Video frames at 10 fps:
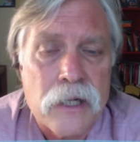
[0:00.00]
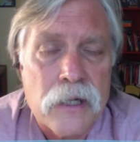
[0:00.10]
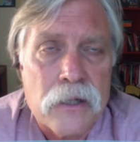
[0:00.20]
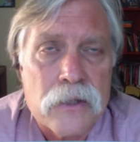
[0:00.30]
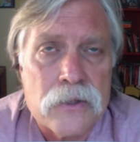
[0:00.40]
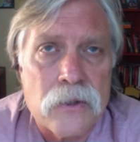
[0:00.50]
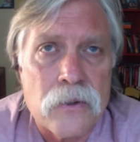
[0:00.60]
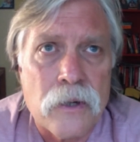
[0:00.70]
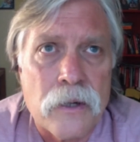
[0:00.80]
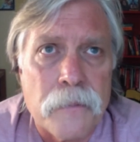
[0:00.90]

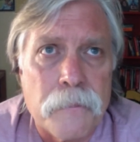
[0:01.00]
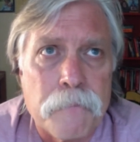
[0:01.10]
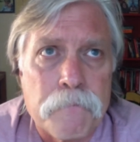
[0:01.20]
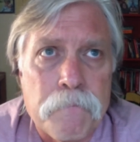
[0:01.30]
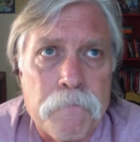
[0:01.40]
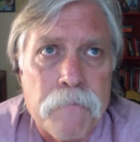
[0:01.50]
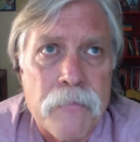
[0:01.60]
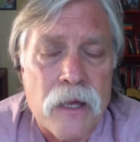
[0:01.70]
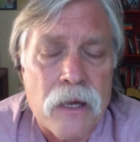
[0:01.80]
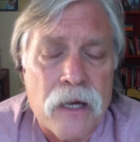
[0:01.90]
So
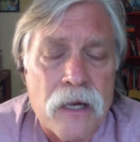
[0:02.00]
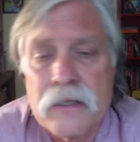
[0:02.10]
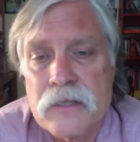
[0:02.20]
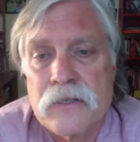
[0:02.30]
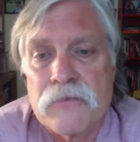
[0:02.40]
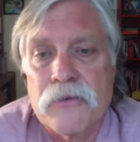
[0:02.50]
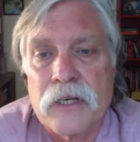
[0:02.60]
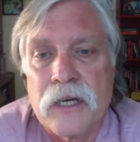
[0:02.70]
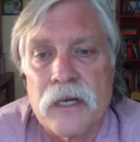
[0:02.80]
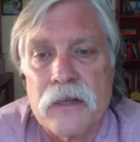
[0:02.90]
I think that's it for
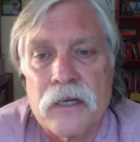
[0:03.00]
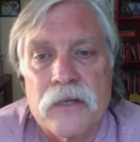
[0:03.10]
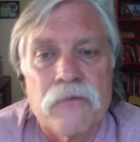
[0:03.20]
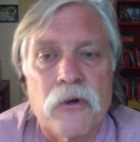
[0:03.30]
today. Thank you very